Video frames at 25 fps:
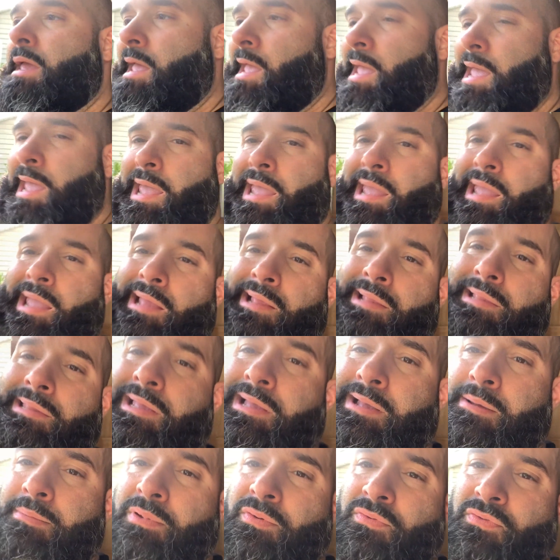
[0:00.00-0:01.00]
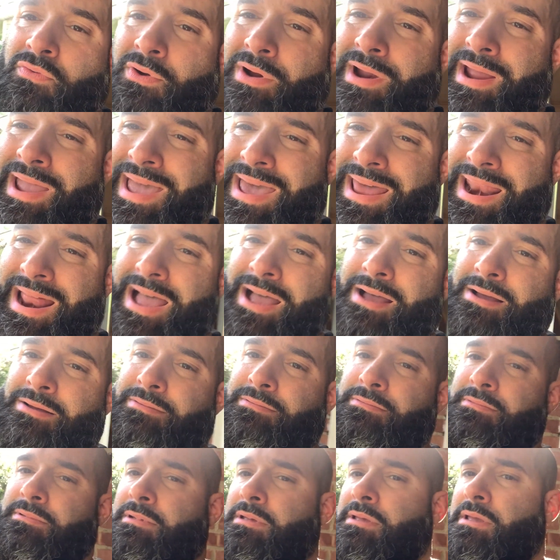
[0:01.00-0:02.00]
and uh, before I head out,
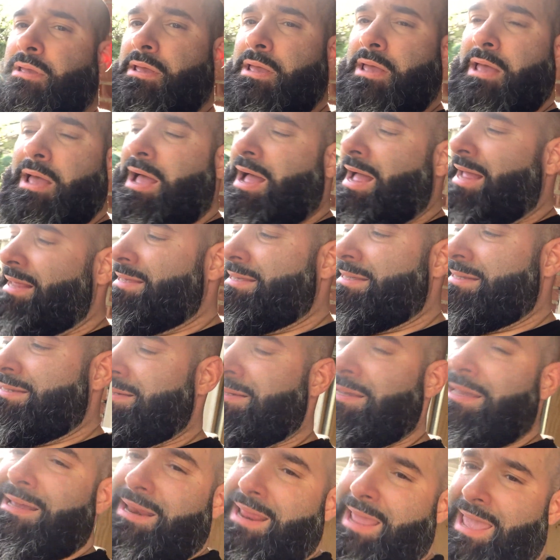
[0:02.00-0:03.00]
I just said,